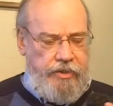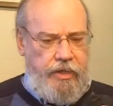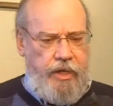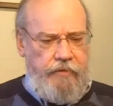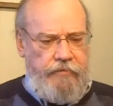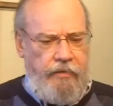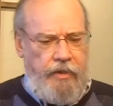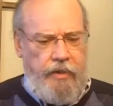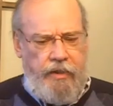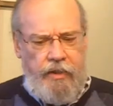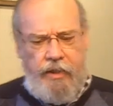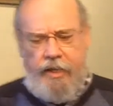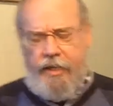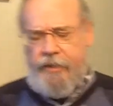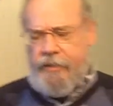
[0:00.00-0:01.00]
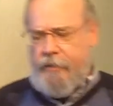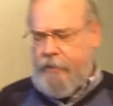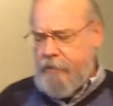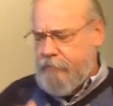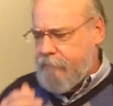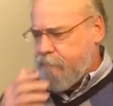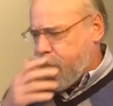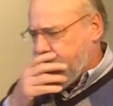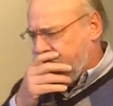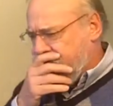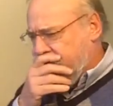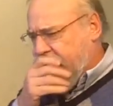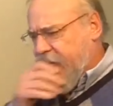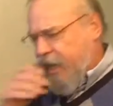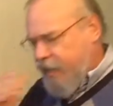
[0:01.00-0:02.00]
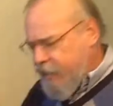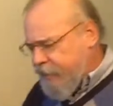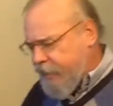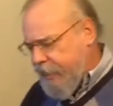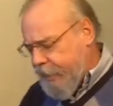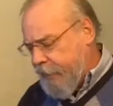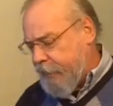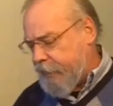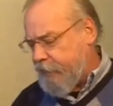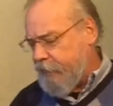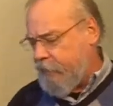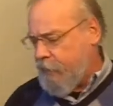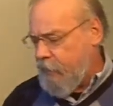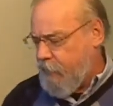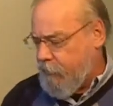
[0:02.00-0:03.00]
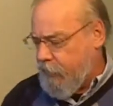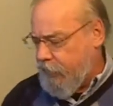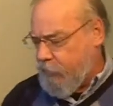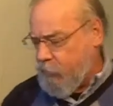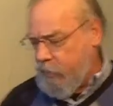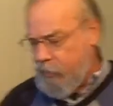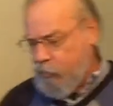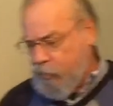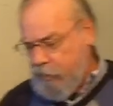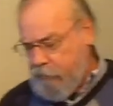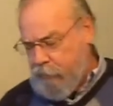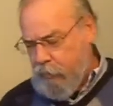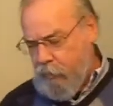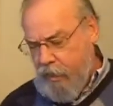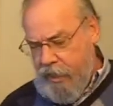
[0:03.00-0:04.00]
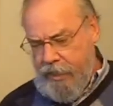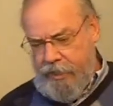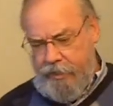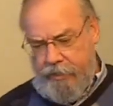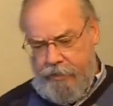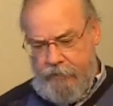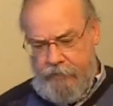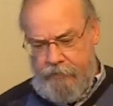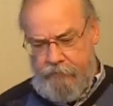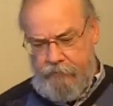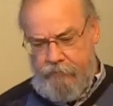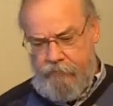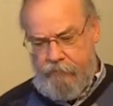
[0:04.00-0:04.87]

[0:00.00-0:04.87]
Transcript: our stuff. And I think that when we pray,